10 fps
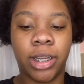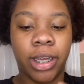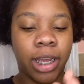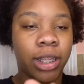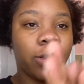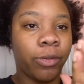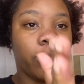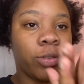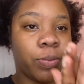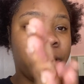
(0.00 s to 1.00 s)
Again,
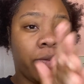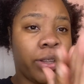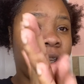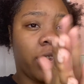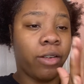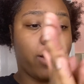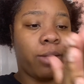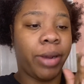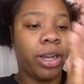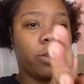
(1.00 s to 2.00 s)
specifically
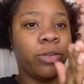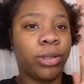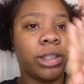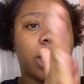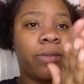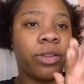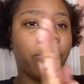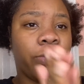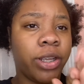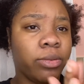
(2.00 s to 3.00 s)
around my nose, because
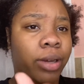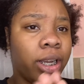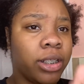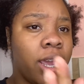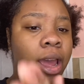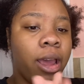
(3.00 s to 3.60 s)
after face wash,